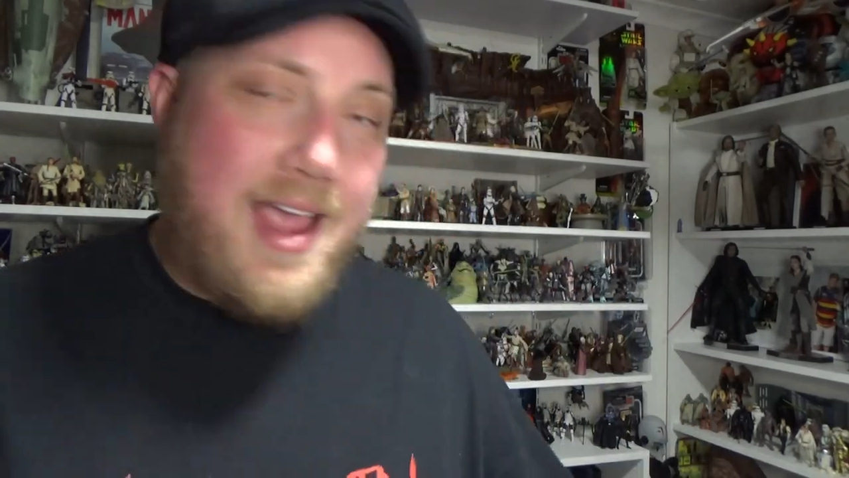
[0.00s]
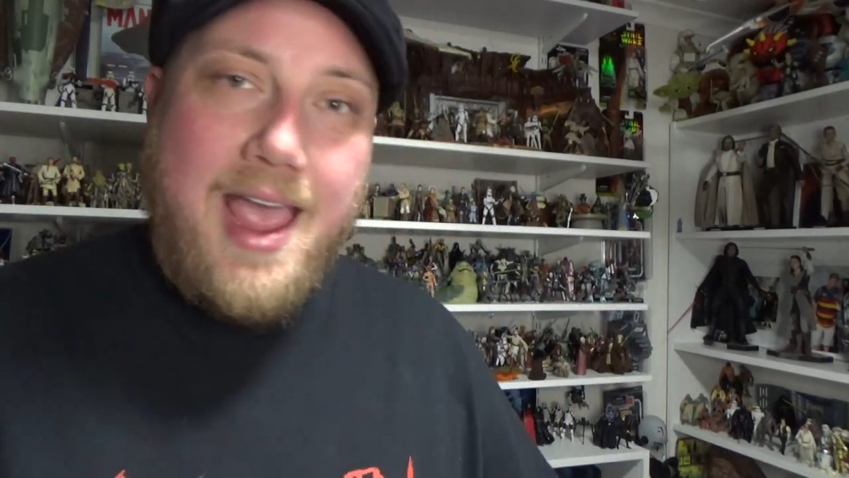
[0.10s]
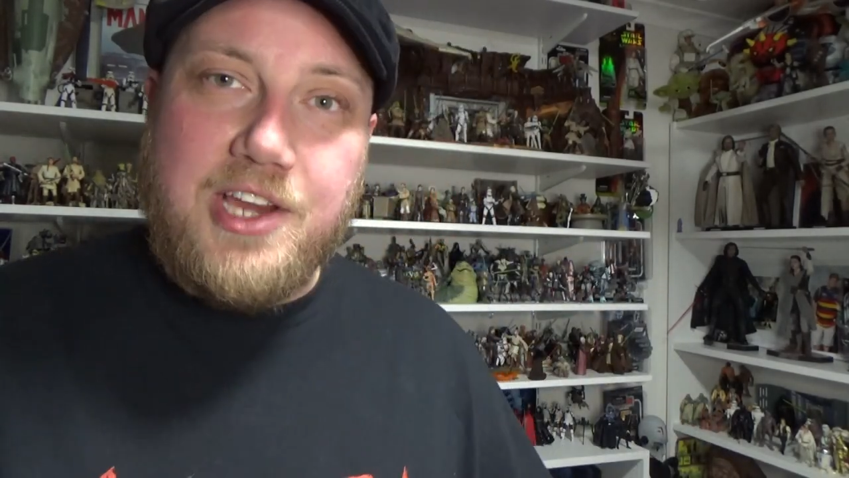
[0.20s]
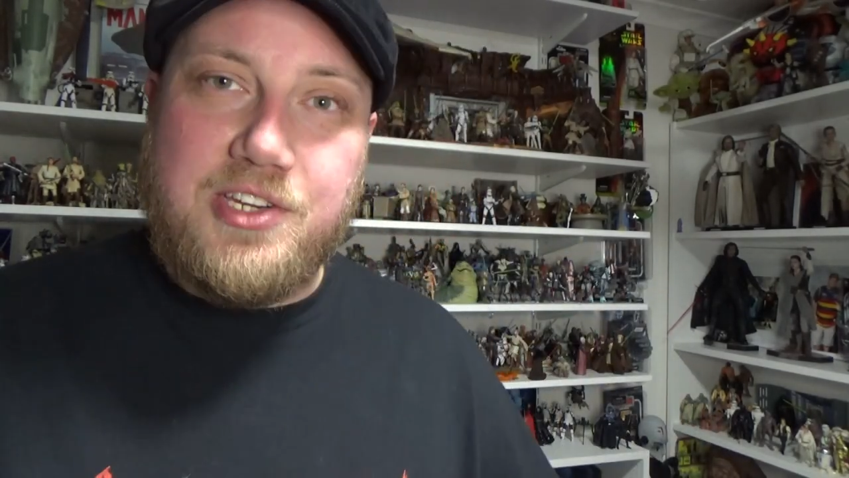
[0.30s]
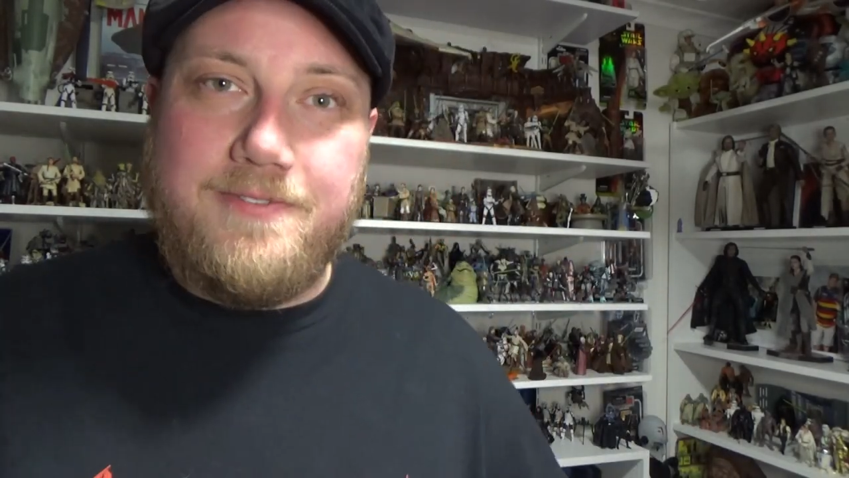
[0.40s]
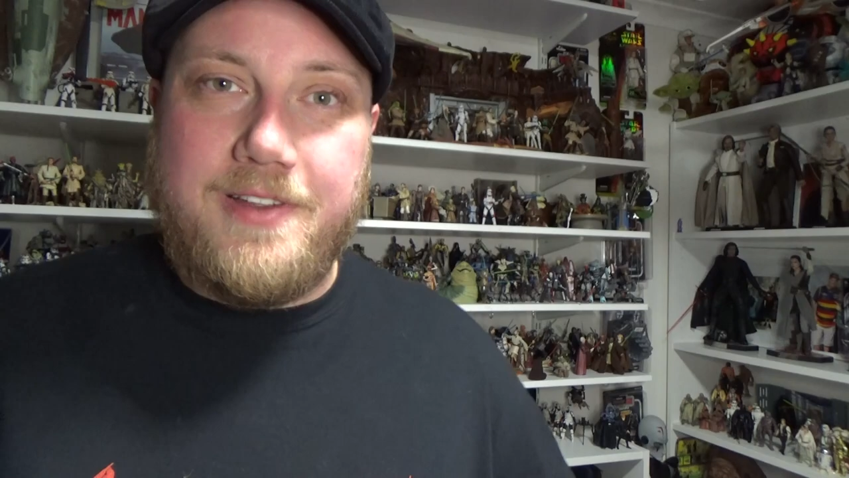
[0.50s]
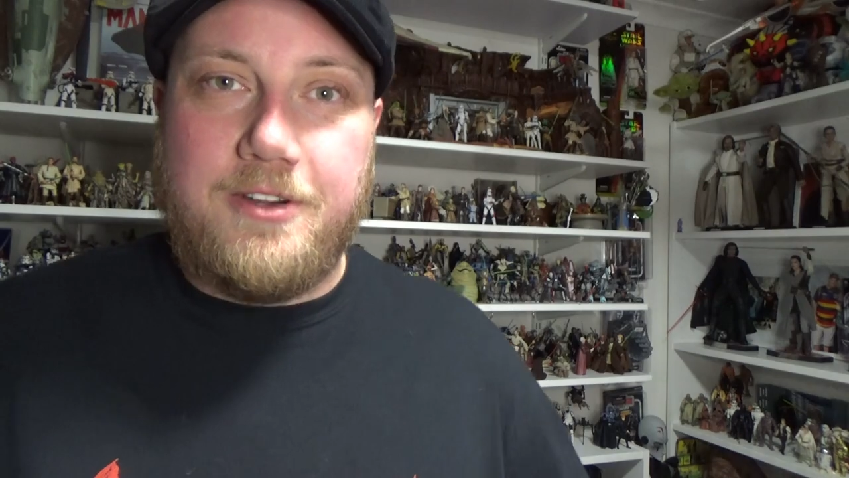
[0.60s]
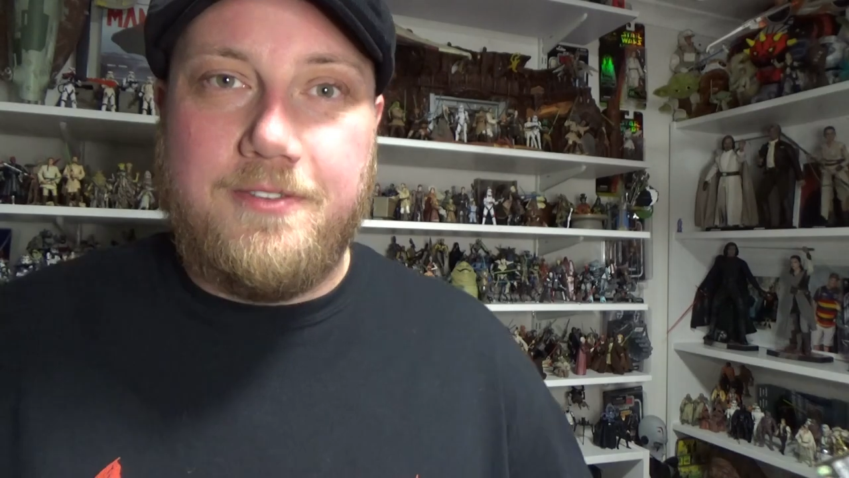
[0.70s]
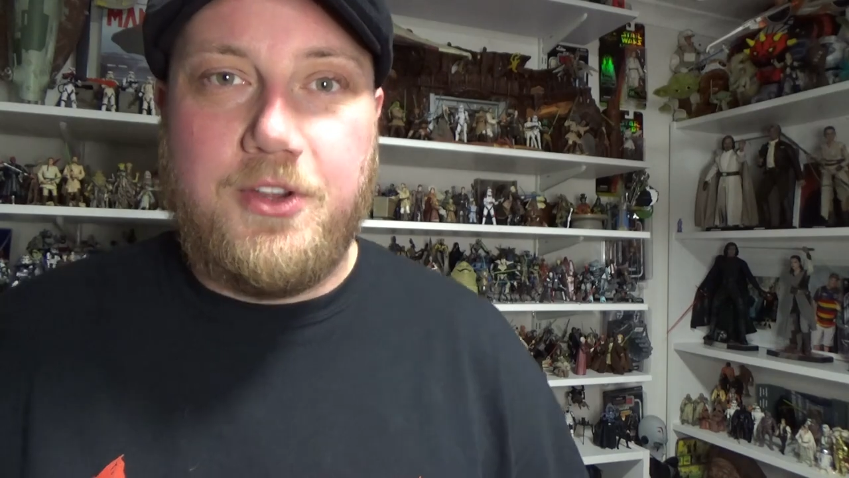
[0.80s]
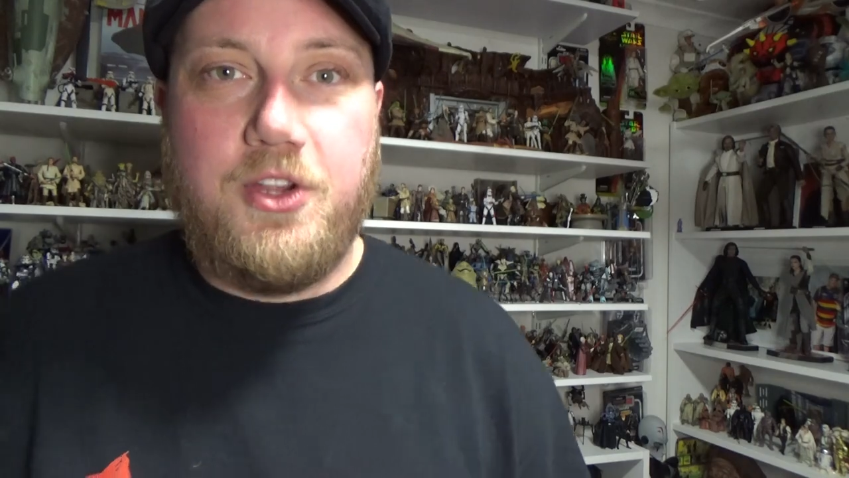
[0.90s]
action
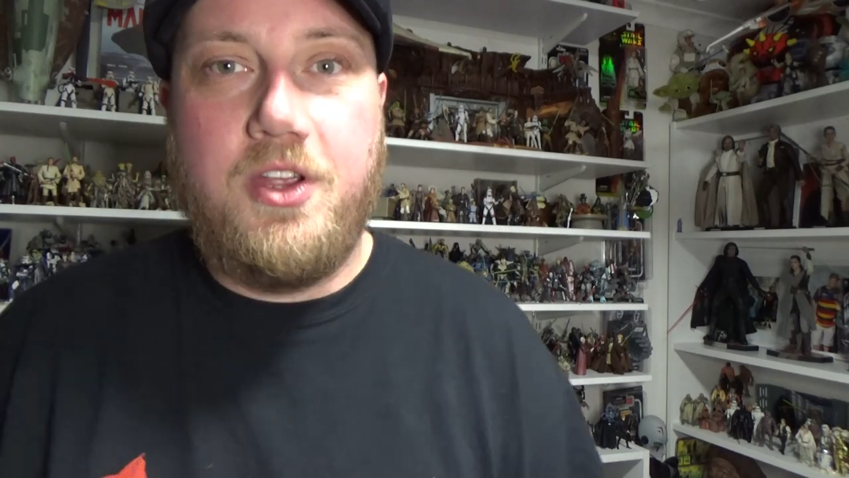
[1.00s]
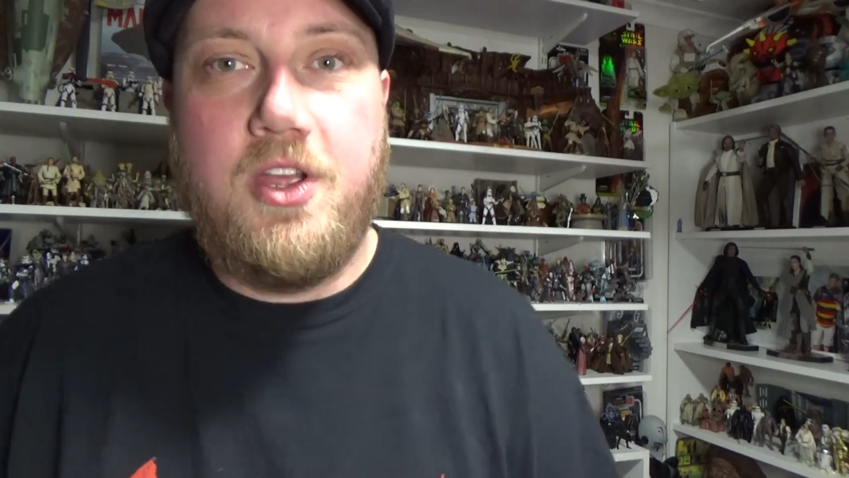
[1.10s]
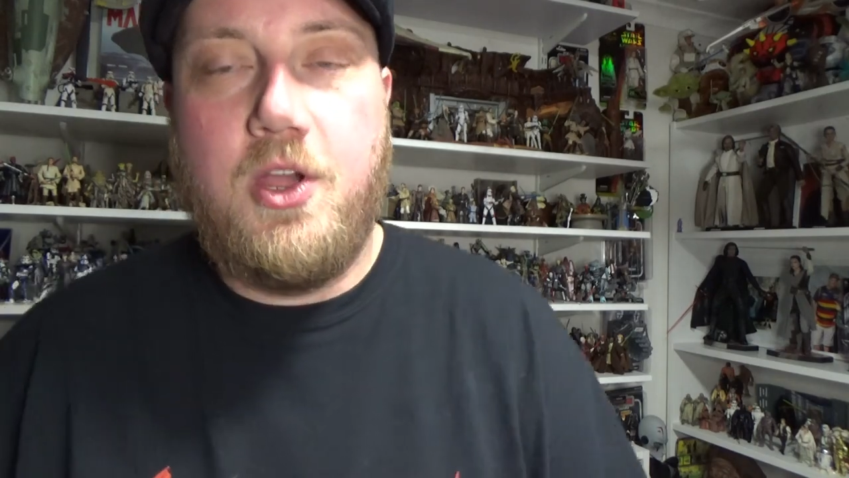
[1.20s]
figure review.